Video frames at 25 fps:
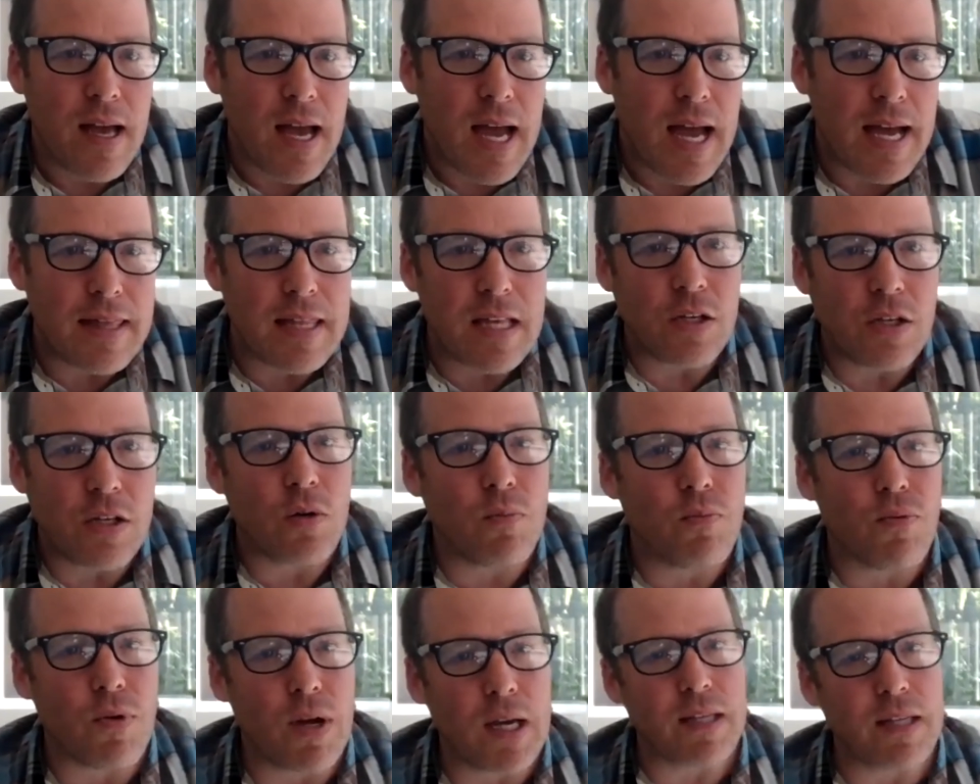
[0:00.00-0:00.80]
And then you
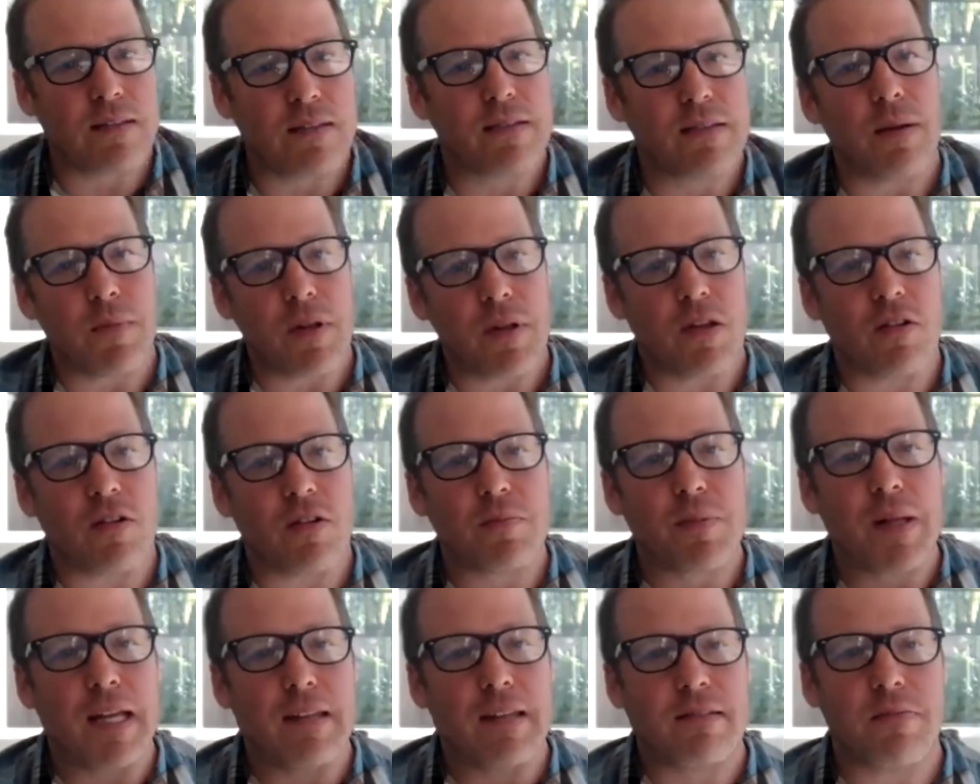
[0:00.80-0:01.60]
bring some of those
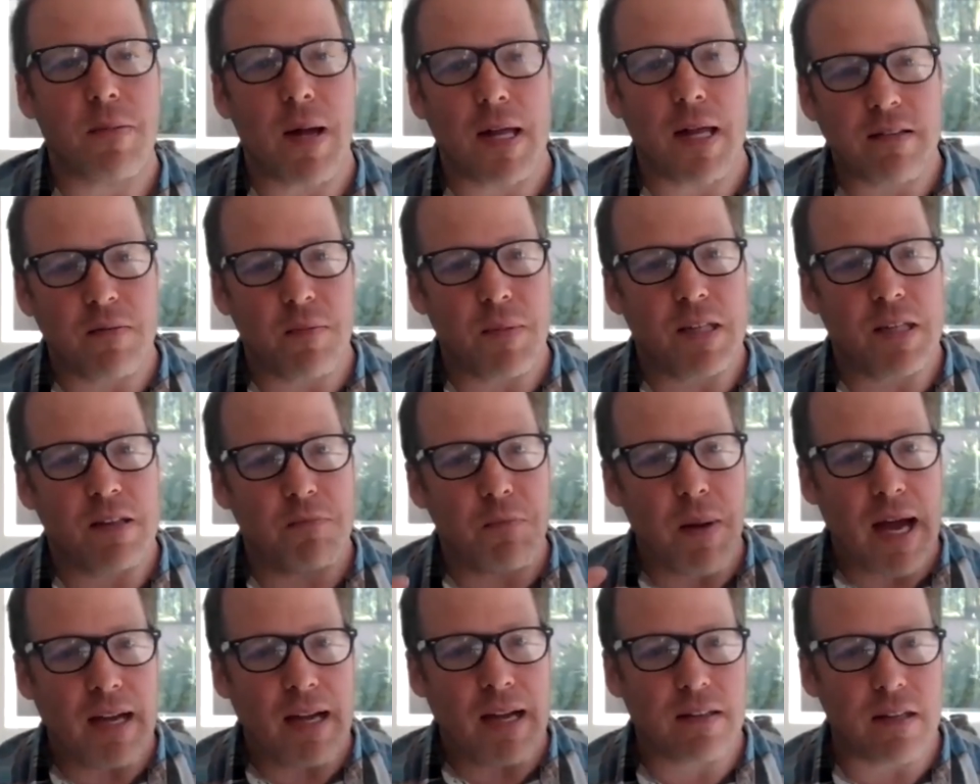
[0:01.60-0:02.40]
plant specimens
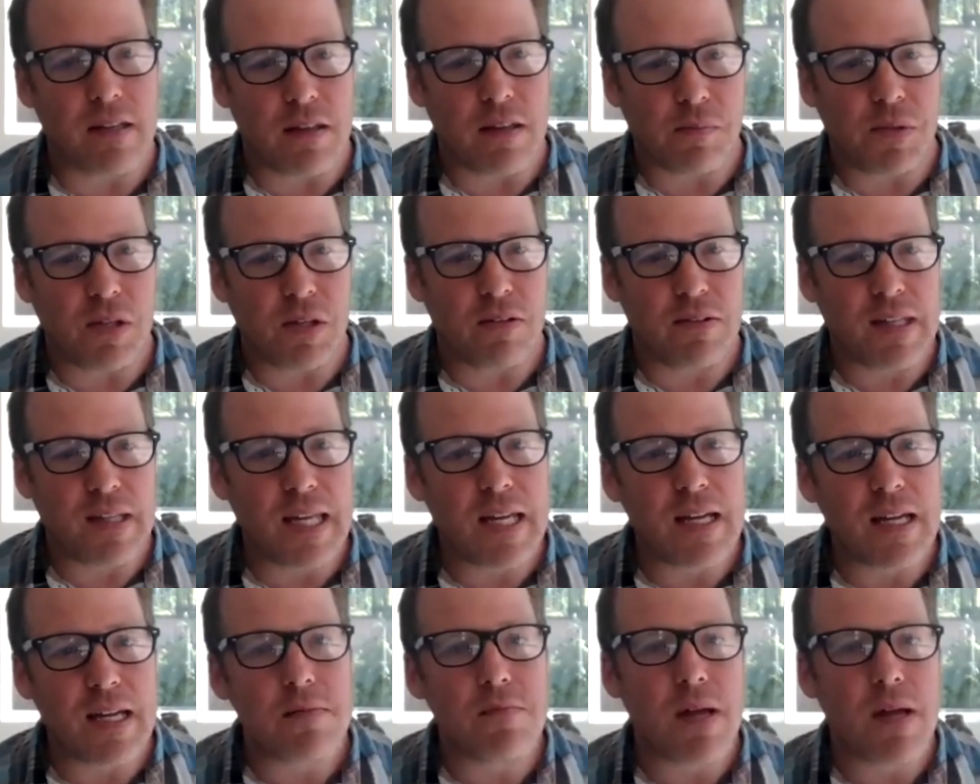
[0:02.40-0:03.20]
back to the
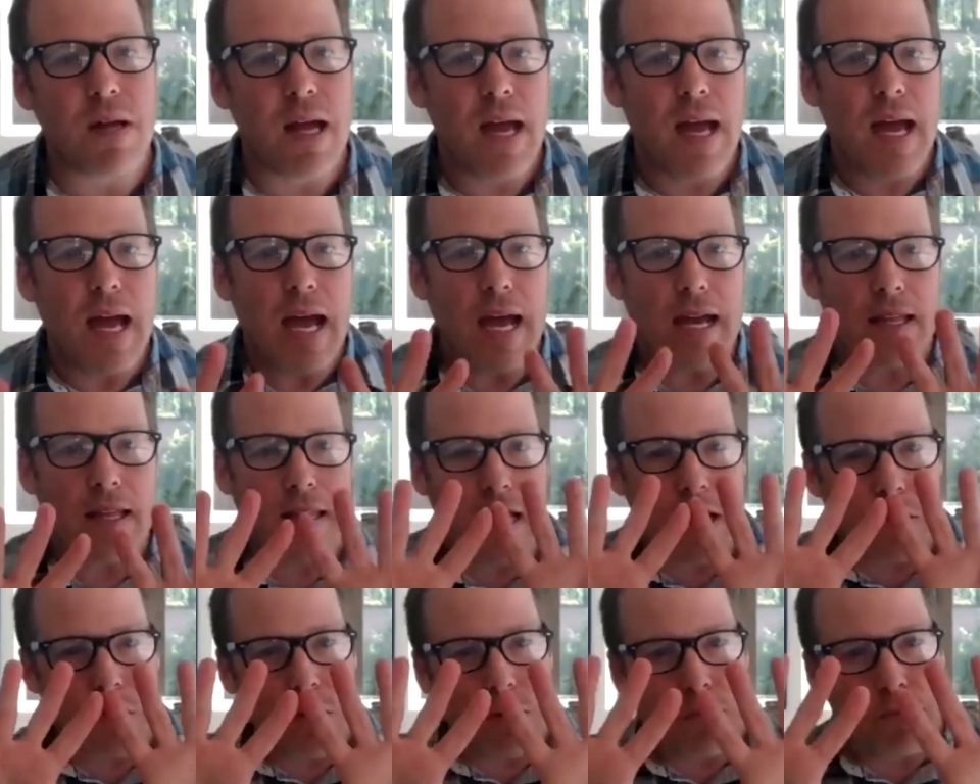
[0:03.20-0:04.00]
museum, and
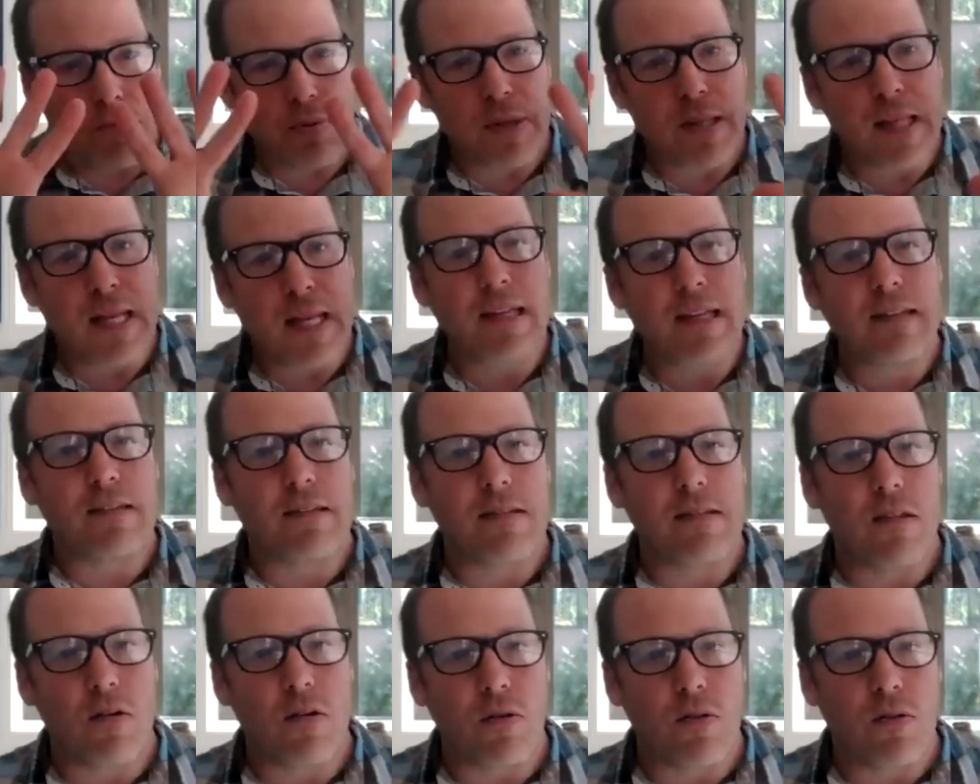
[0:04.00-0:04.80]
then you place
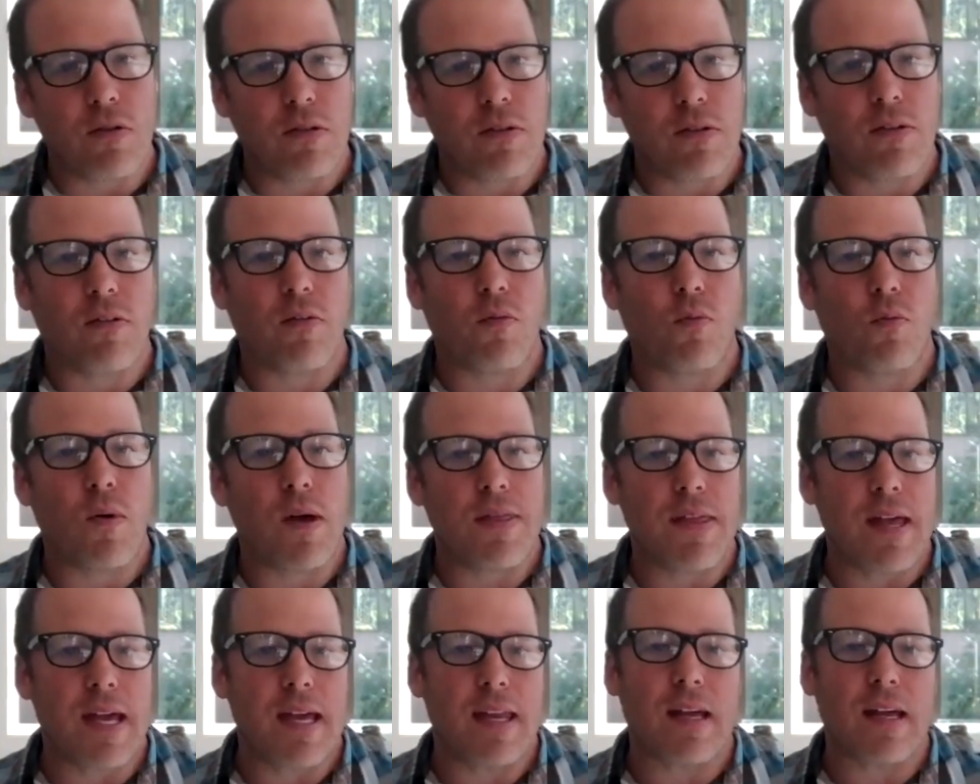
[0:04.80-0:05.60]
those
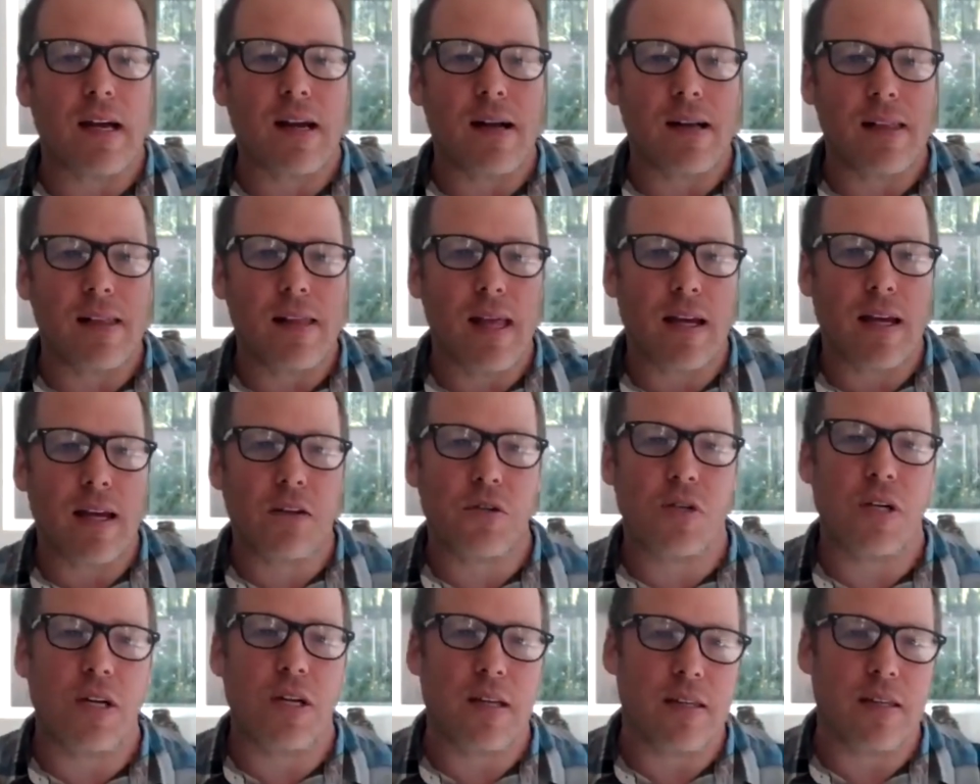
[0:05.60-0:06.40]
within a
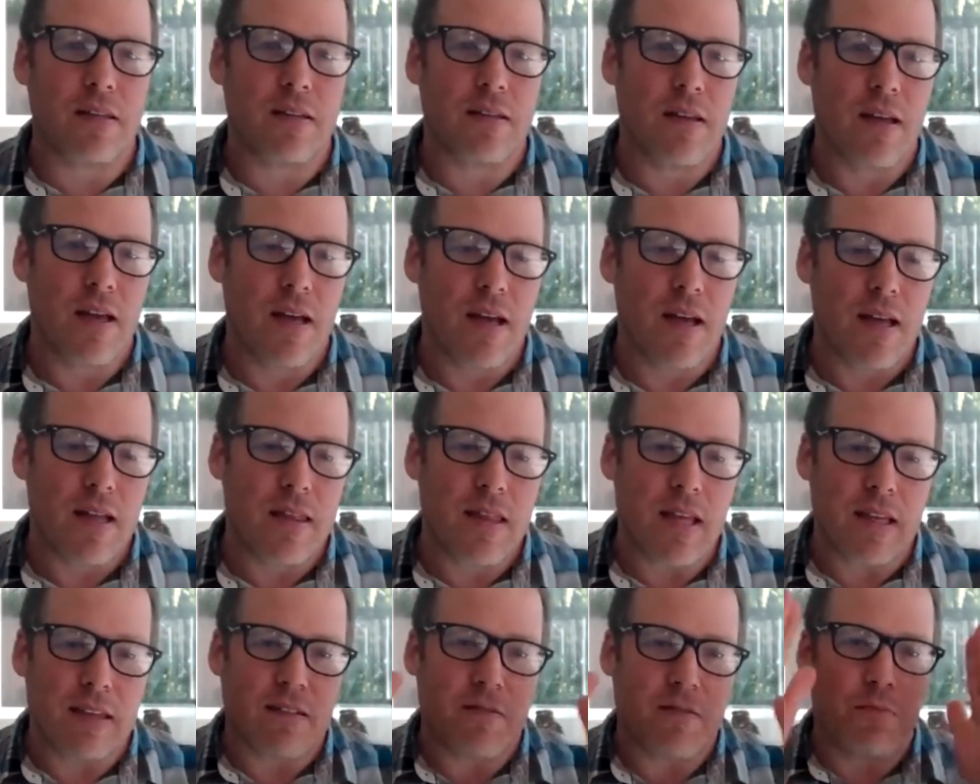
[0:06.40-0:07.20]
collection
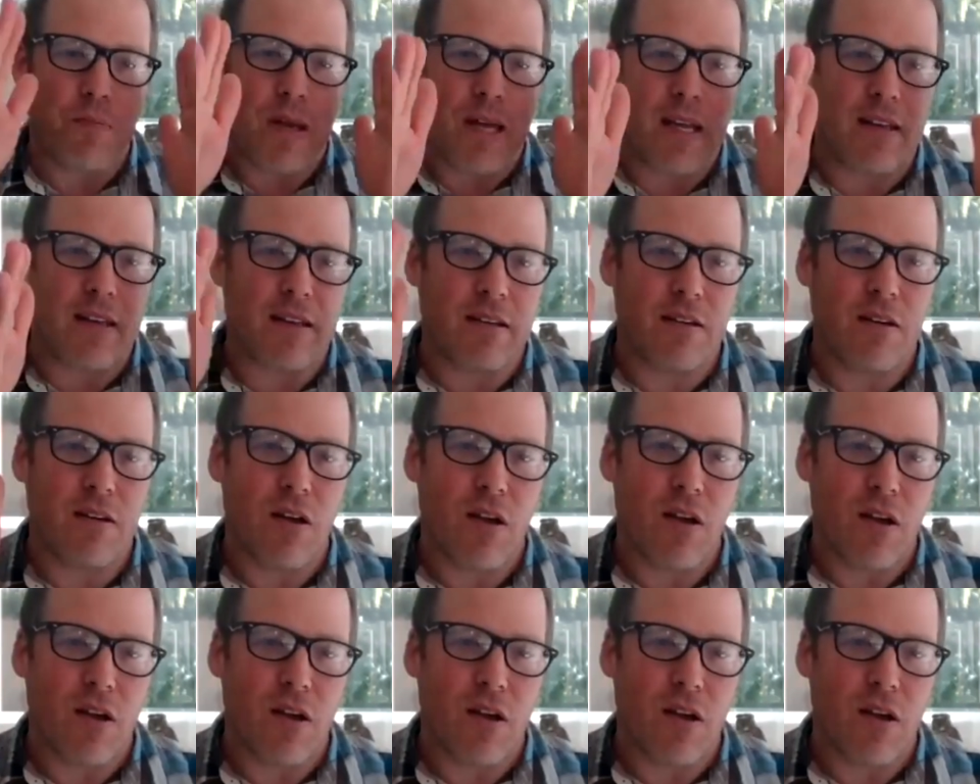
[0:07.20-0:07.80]
that's been